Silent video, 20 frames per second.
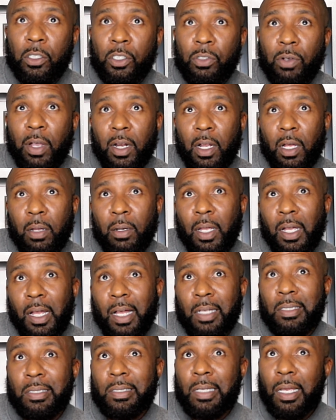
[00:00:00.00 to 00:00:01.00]
Straight up,
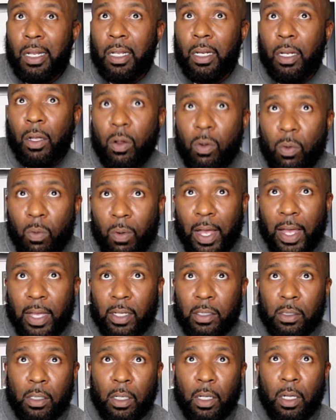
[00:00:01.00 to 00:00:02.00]
nigga, I said it on
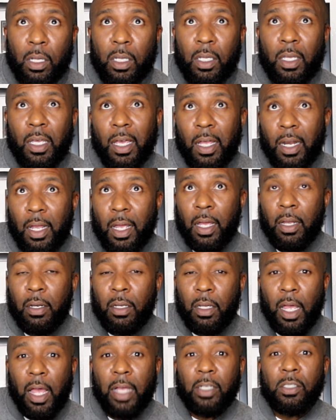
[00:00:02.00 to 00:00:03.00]
wax. Yeah,
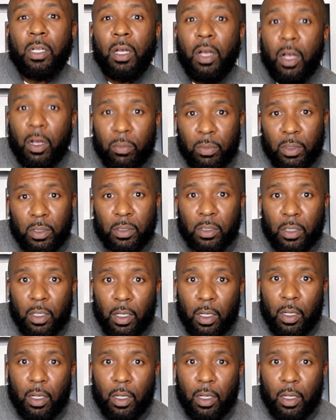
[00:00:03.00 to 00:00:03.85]
that's the homies.